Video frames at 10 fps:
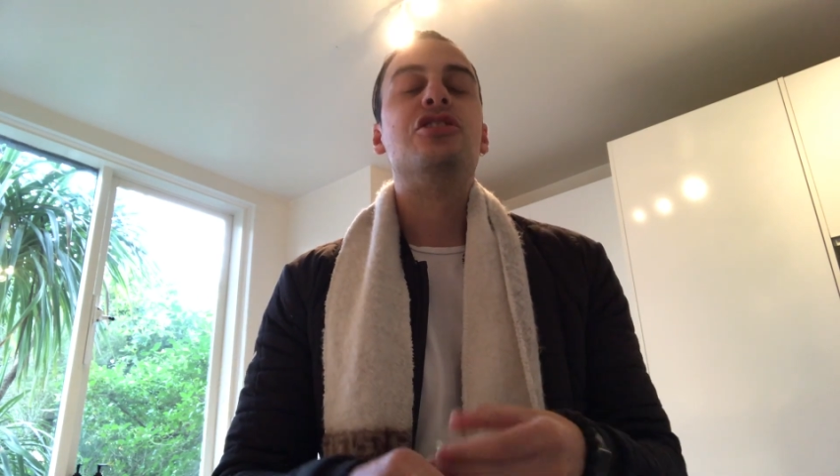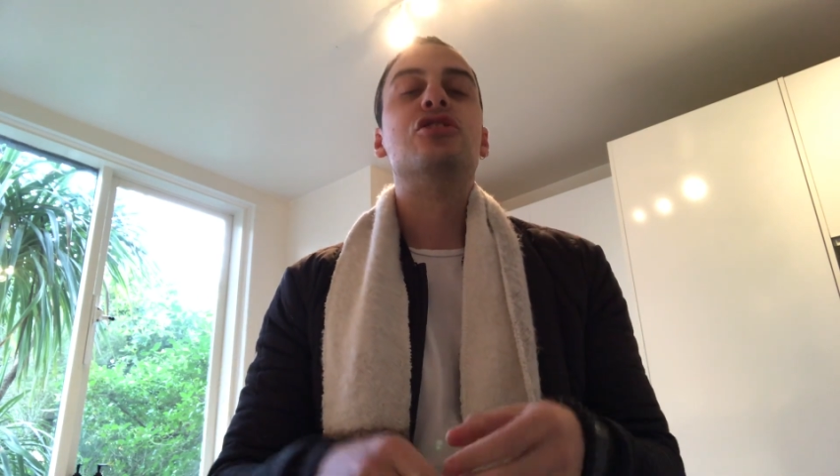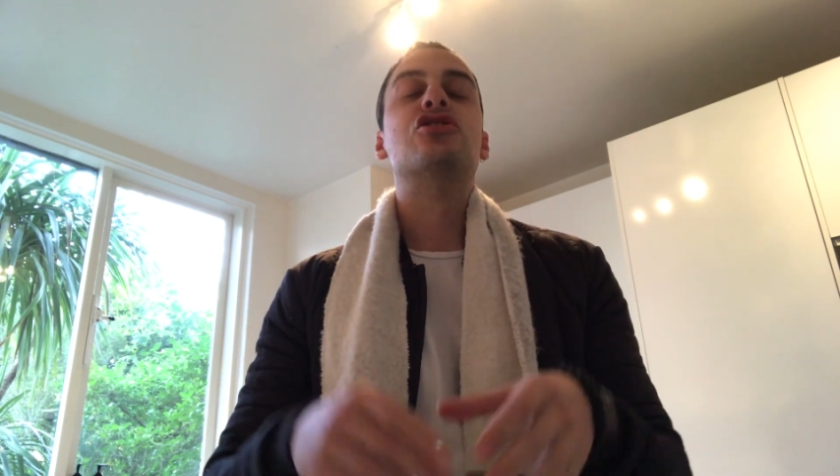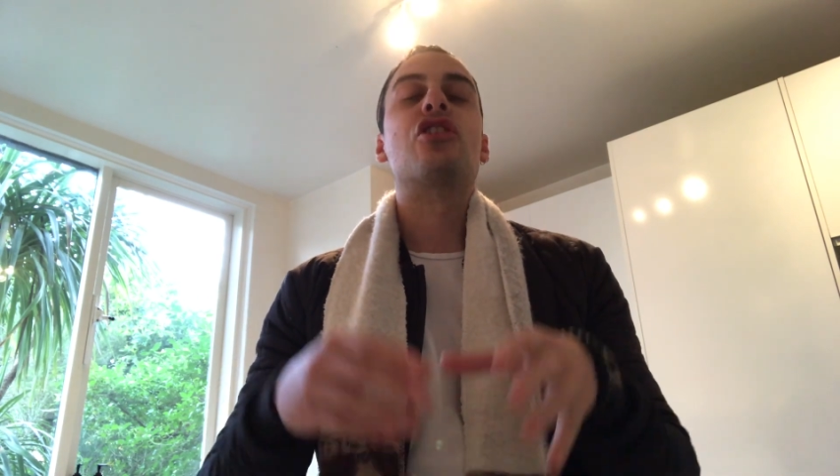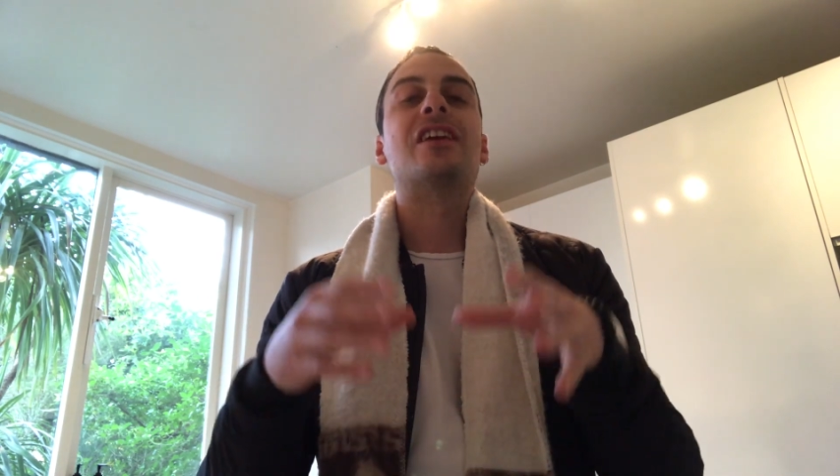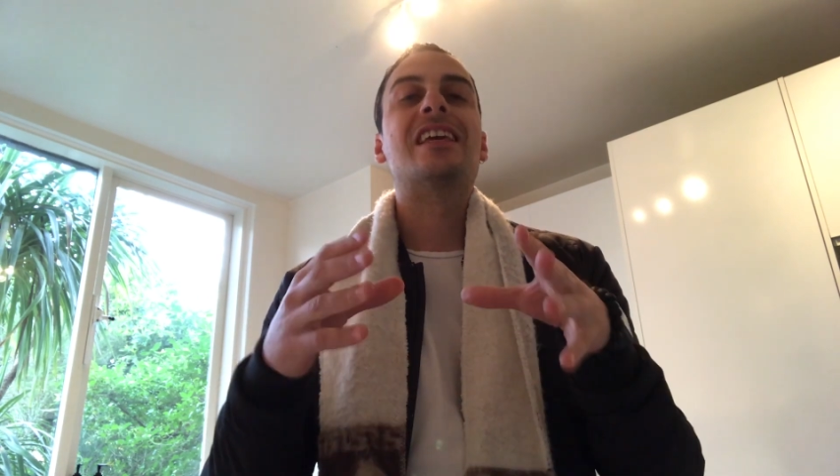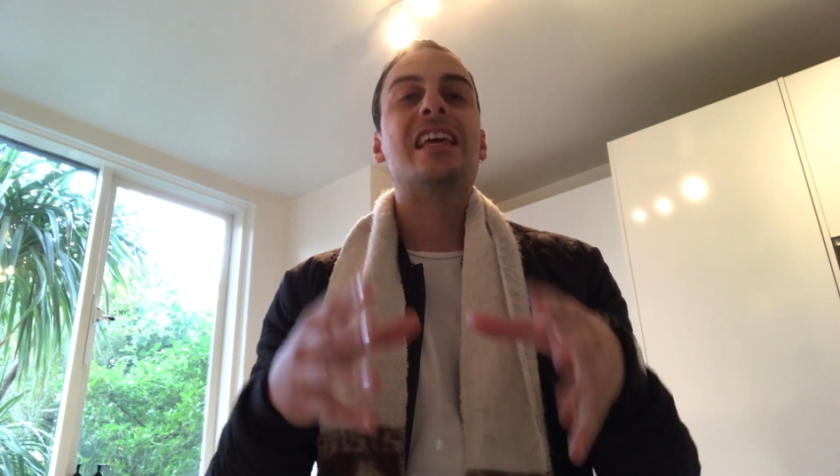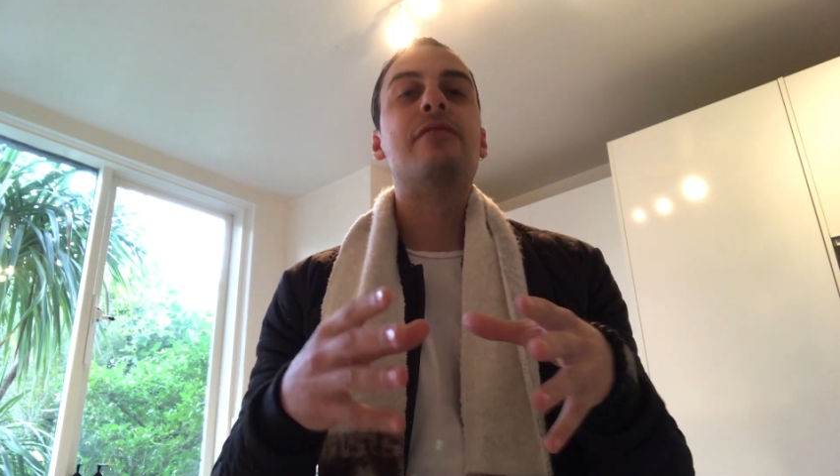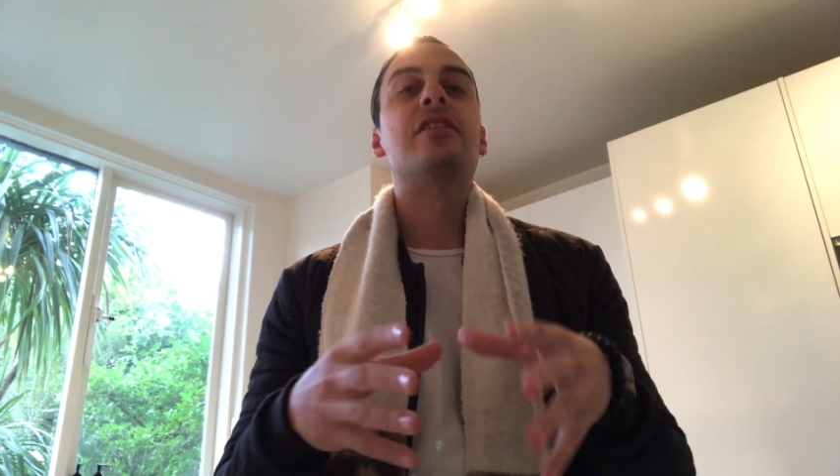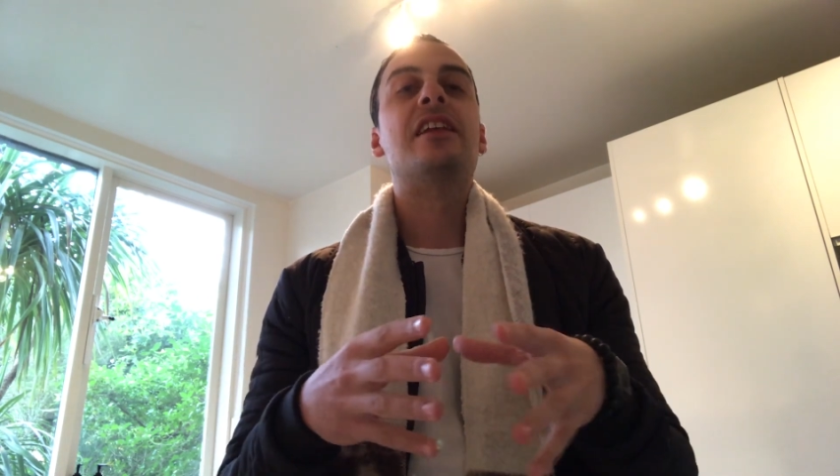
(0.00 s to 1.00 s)
You just got to
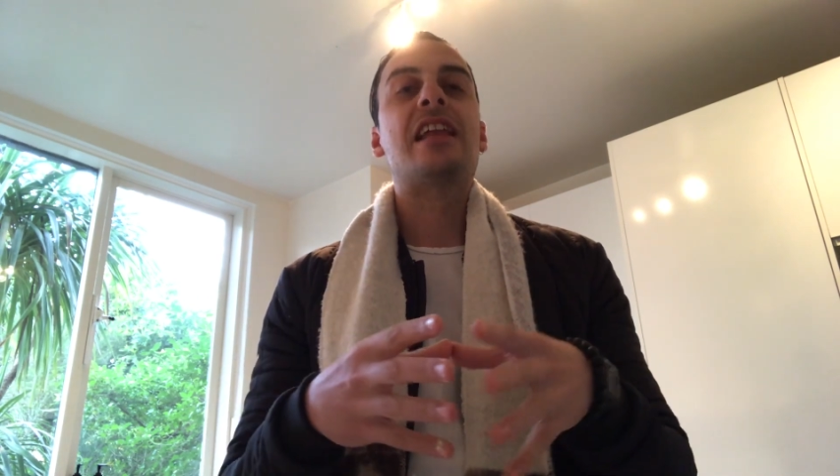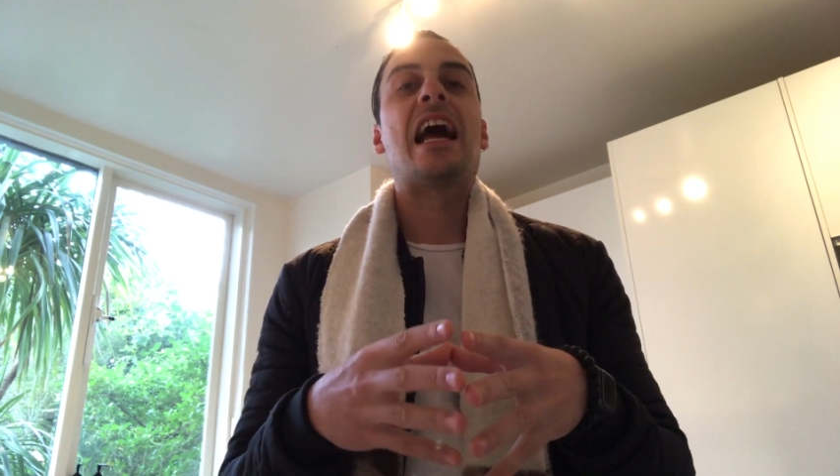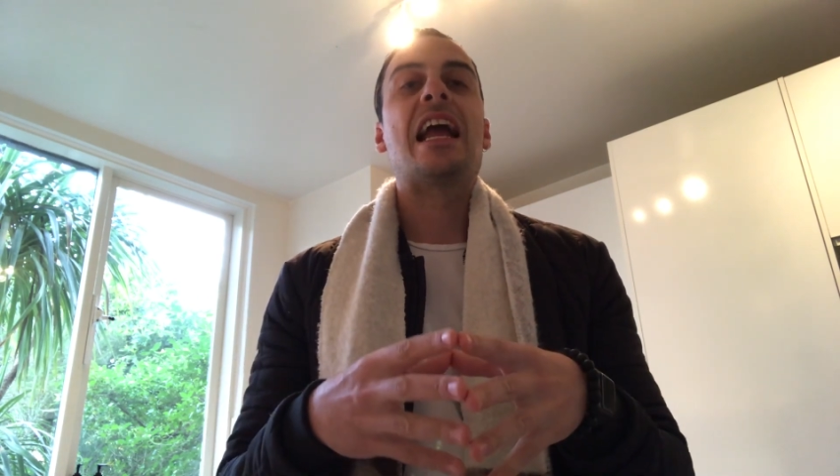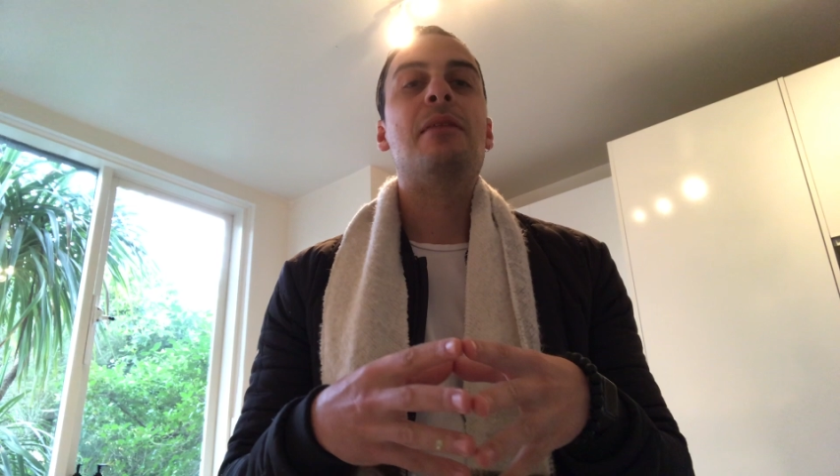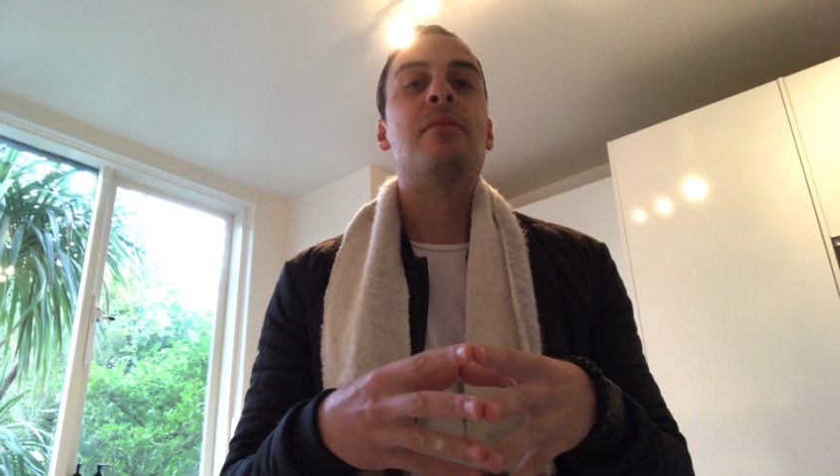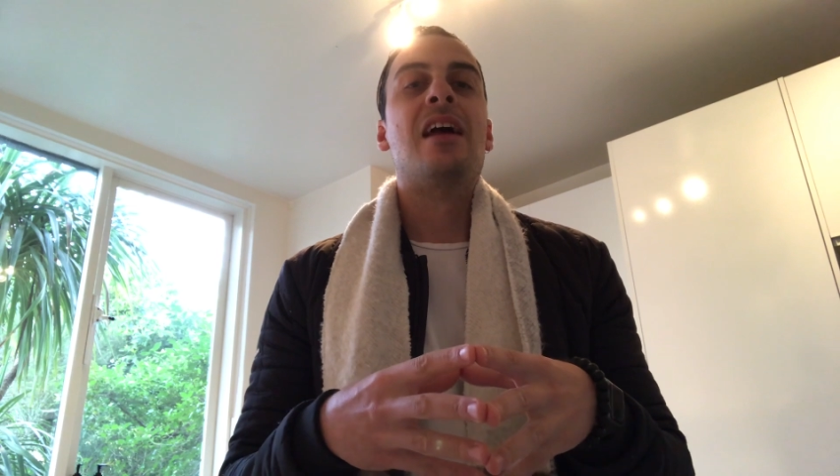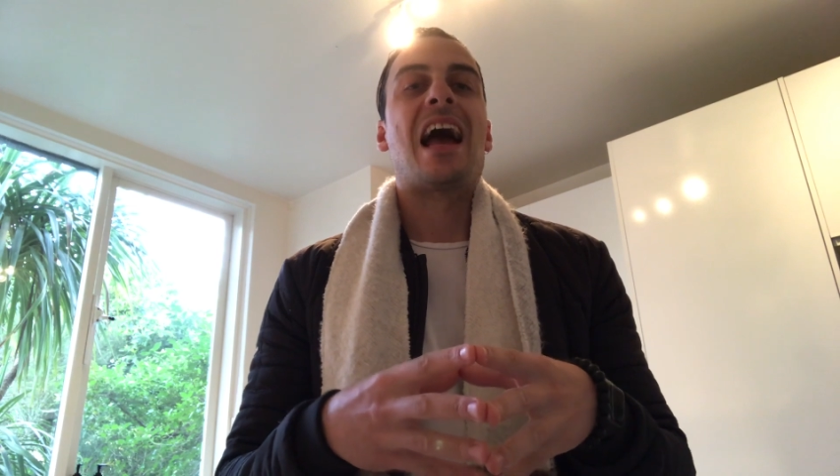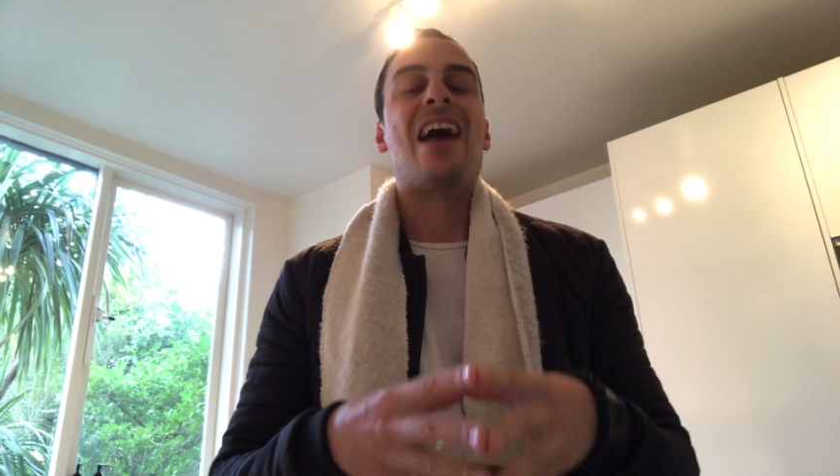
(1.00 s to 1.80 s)
give it a name,